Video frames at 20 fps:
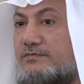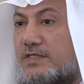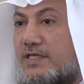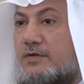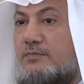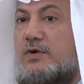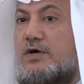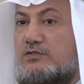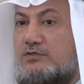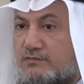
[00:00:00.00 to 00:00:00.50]
They
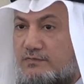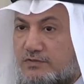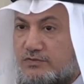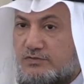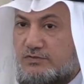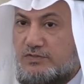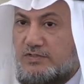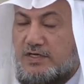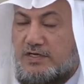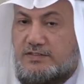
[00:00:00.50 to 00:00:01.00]
are part of the
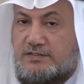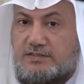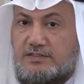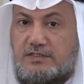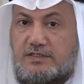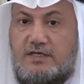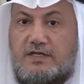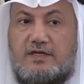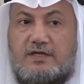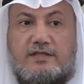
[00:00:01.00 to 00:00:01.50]

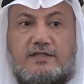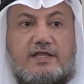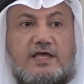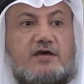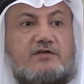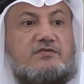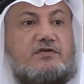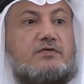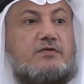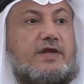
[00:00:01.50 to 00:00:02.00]
society. They
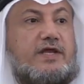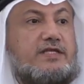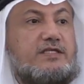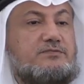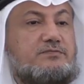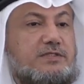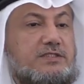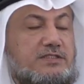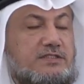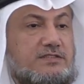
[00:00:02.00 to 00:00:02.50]
have
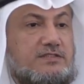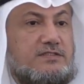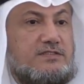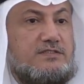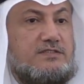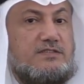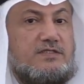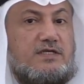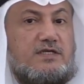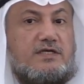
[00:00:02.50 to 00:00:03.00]
great
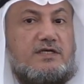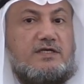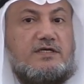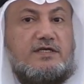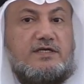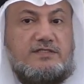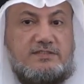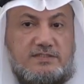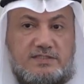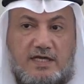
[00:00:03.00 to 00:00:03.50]
missions
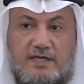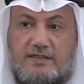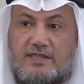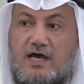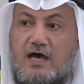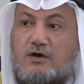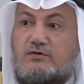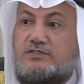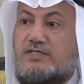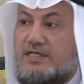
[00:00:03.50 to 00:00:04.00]
uh, inside
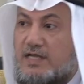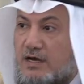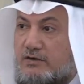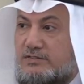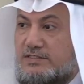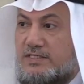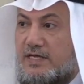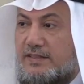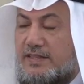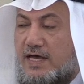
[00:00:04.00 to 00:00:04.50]
the house and
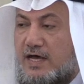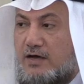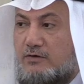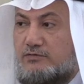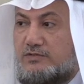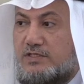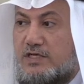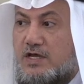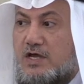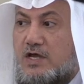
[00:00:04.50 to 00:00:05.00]
outside the
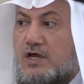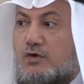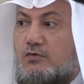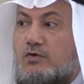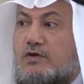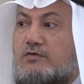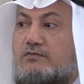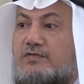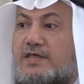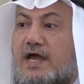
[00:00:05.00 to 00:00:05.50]
house.
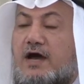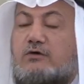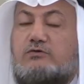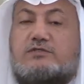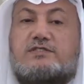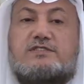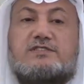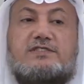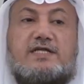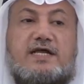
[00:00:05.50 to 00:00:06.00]
One of the
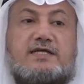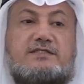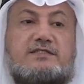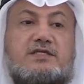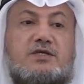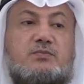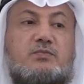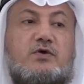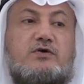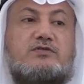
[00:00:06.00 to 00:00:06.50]

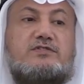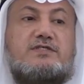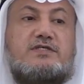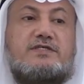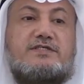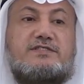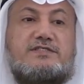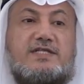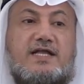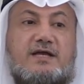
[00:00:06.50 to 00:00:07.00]
outstanding points
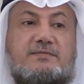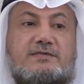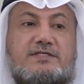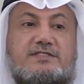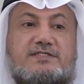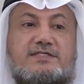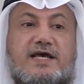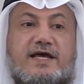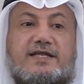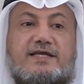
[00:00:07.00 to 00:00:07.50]
in Islam
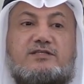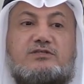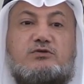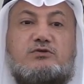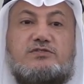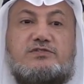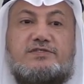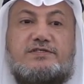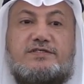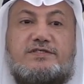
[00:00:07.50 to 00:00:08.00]
is that it
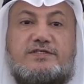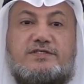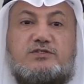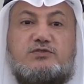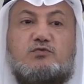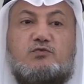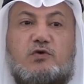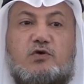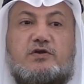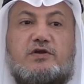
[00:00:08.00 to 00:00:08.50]

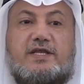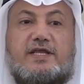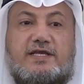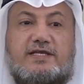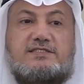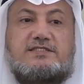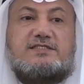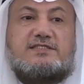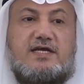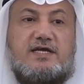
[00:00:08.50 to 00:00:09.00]
considered work
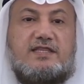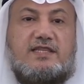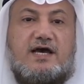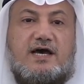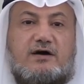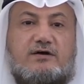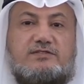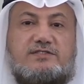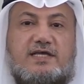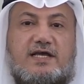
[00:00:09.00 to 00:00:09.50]
inside the
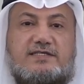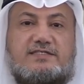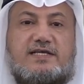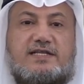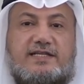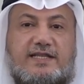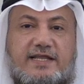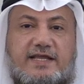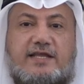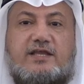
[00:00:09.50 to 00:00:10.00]
house as
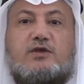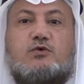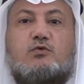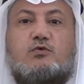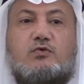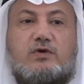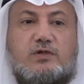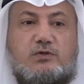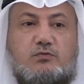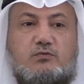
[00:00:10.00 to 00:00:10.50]
an
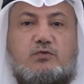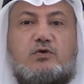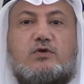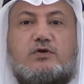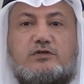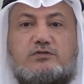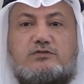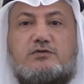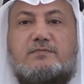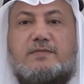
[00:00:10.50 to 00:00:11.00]
equal
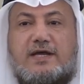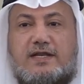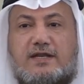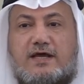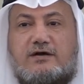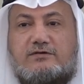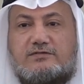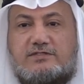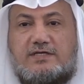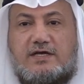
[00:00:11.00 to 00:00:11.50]
work to
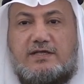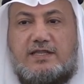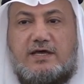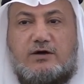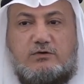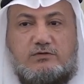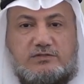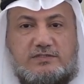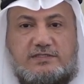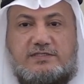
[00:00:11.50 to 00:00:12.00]
men outside the
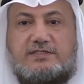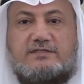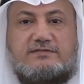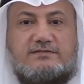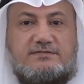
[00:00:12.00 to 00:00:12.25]
house.